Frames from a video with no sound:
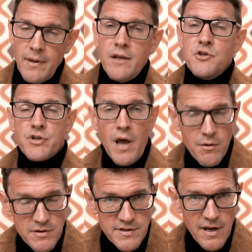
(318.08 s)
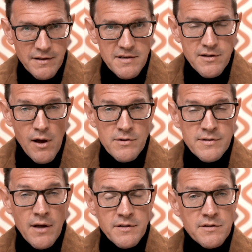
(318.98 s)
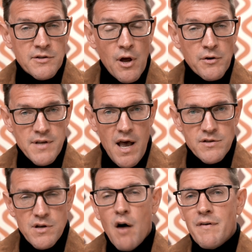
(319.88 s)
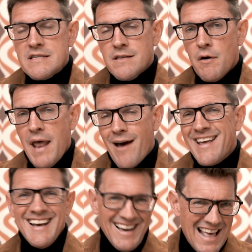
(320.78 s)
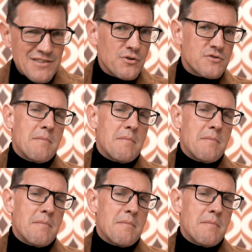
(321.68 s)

And China is certainly starting to show signs of a slowdown, and that's also